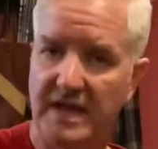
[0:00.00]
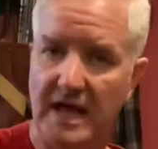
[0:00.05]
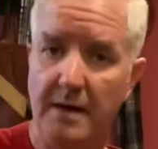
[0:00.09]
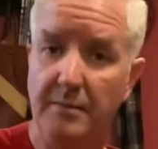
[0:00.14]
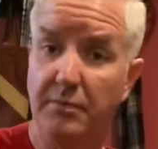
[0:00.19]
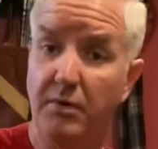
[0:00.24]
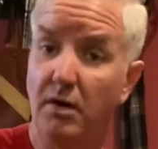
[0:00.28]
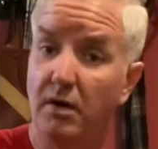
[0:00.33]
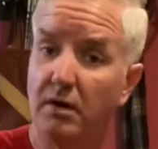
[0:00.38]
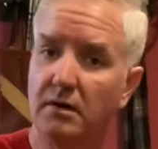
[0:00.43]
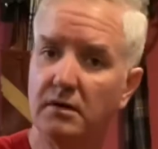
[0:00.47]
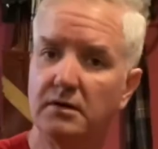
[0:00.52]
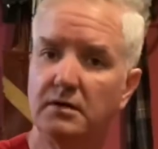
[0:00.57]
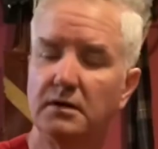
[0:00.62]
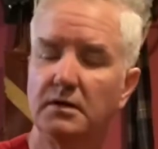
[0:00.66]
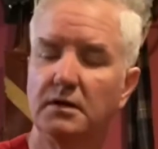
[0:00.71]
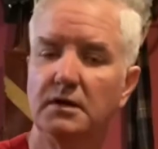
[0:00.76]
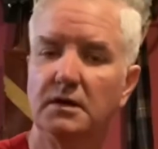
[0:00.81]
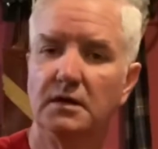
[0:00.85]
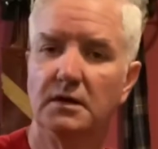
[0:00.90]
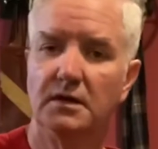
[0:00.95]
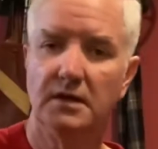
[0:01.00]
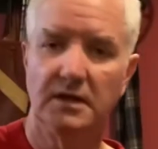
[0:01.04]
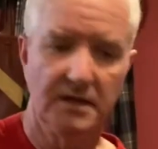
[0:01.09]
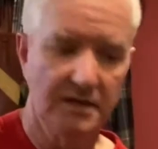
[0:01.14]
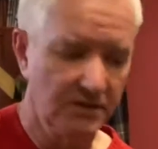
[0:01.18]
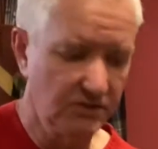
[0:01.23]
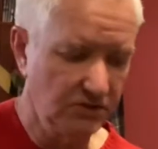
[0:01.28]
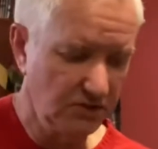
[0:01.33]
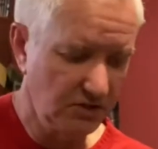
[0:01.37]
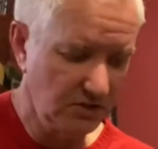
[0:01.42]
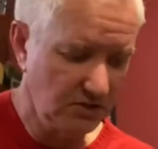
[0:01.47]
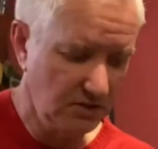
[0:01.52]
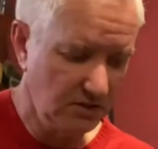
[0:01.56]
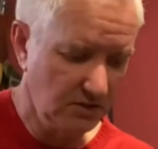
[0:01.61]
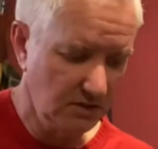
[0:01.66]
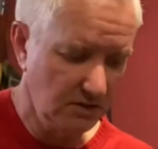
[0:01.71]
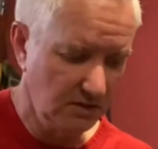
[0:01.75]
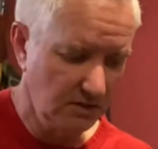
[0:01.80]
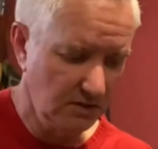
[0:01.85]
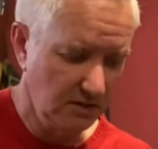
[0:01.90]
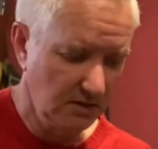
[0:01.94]
part is just
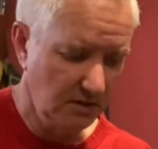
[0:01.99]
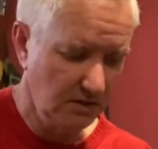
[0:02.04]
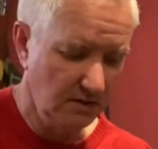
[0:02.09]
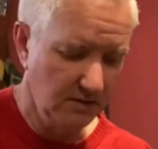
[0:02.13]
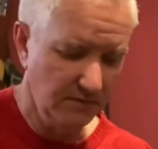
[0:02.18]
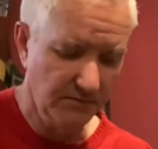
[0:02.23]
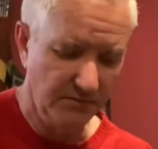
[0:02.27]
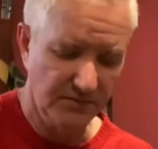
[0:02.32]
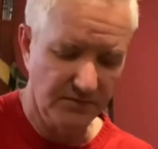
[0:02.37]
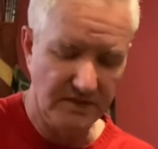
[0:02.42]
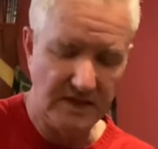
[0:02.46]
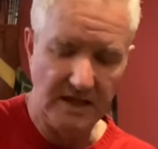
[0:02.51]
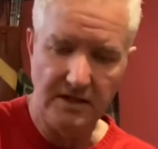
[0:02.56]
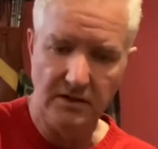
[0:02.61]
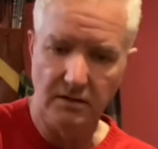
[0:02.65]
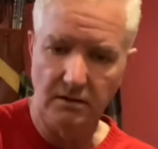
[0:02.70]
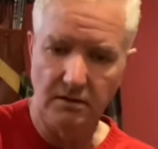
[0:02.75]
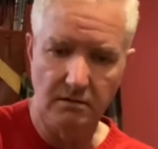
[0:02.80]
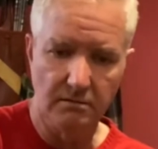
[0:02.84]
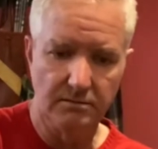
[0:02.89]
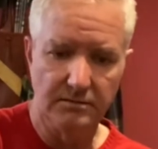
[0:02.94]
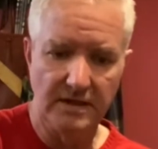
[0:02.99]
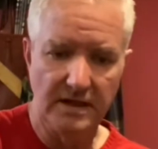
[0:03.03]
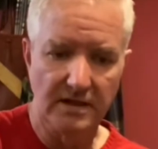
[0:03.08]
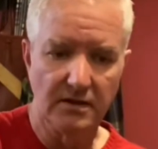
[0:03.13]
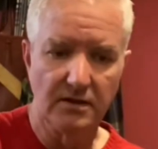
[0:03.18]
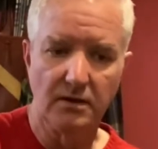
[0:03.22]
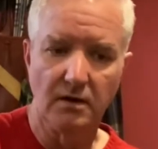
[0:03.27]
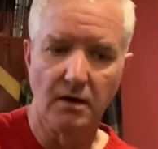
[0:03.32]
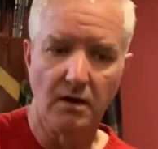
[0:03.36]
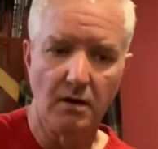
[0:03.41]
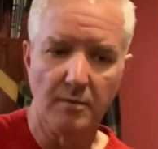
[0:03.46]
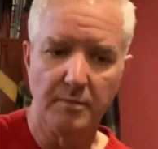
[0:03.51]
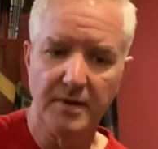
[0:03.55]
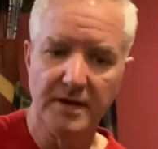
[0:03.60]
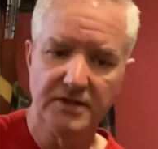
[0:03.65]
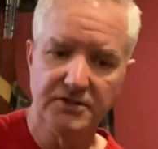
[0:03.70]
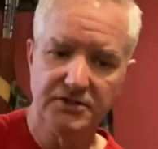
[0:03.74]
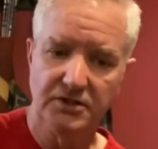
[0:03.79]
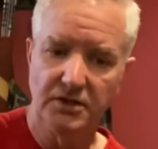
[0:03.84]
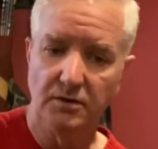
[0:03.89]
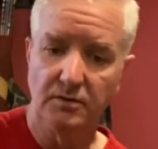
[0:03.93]
that little
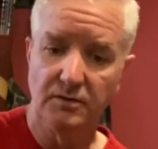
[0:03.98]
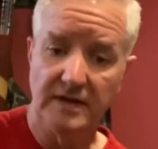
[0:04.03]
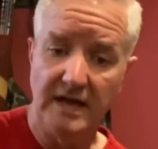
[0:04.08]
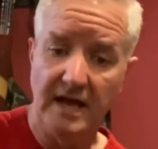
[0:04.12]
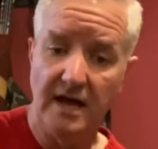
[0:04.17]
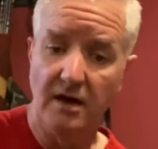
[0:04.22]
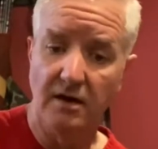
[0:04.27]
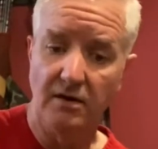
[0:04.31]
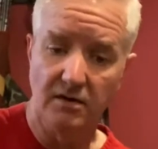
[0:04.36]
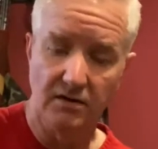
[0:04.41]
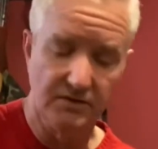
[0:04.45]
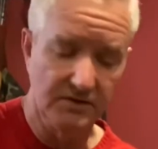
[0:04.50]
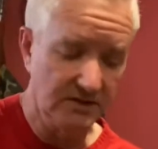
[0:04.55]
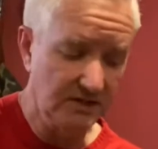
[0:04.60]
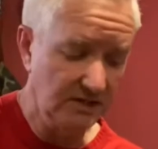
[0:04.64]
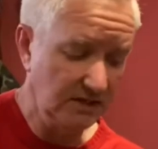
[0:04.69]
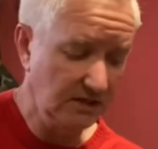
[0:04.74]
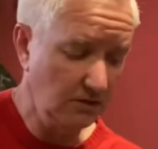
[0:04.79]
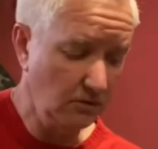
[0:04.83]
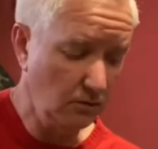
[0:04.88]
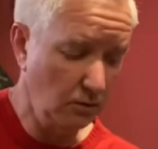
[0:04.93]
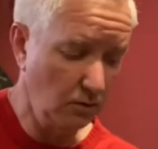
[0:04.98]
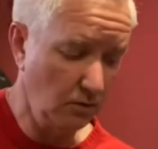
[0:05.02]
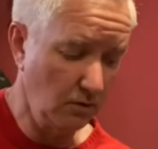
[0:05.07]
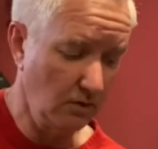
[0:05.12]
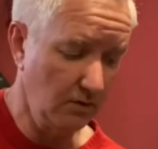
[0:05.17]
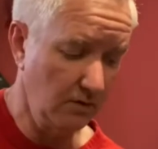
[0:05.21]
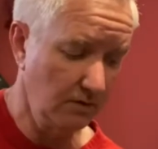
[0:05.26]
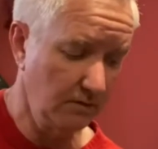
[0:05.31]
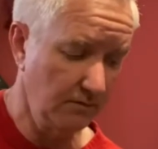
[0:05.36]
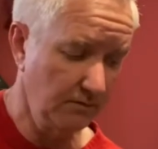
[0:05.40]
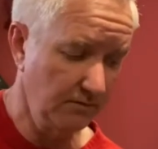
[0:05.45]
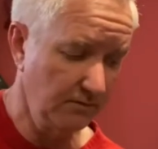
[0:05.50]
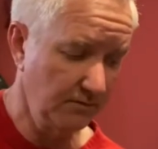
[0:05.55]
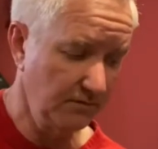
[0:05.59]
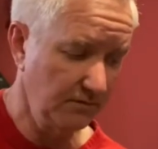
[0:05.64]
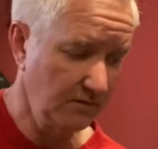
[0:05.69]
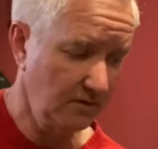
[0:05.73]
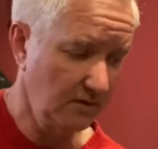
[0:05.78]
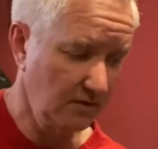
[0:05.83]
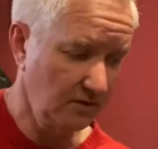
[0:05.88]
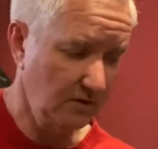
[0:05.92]
arpeggio down on the D chord.
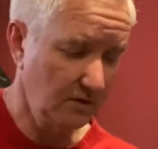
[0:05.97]
You know, it could